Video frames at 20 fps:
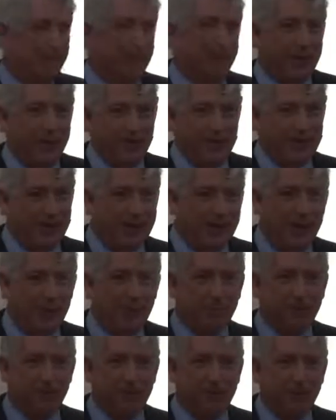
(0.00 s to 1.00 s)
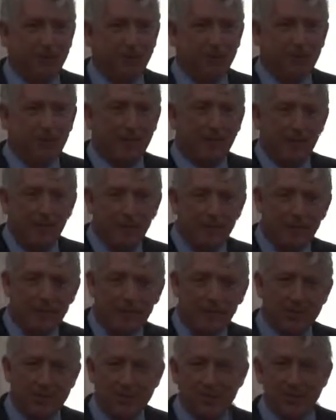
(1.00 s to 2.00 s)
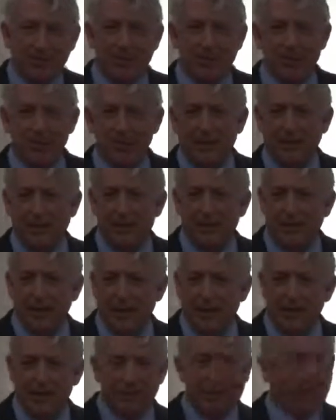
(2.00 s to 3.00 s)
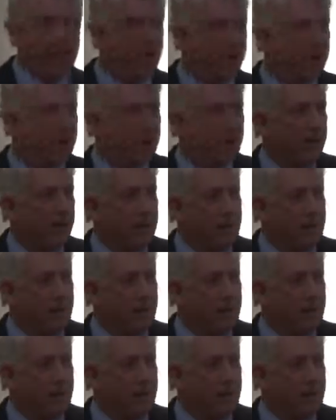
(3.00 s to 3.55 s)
finished up and went to his assistant and said, "So,